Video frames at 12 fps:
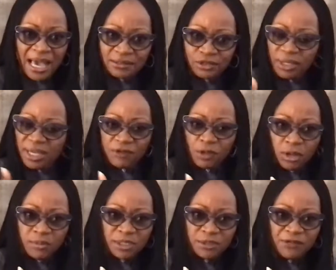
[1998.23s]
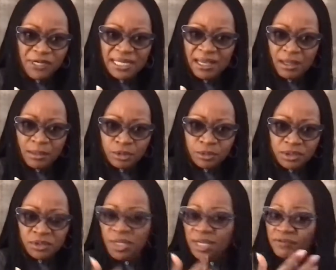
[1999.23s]
Do you ever call me to find out how I'm doing?
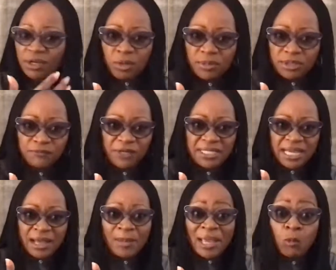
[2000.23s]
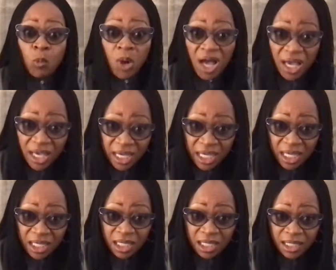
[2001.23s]
Do you ever call me to find out how my work
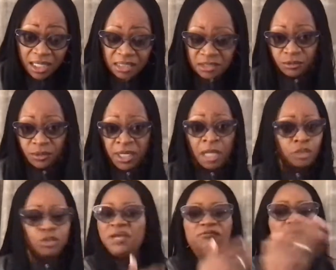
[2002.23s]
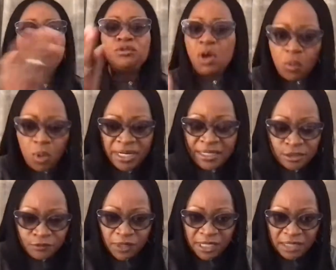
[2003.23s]
is doing? Do you even know what I
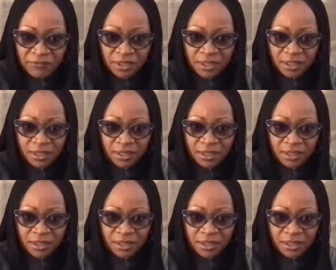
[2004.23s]
do for a living?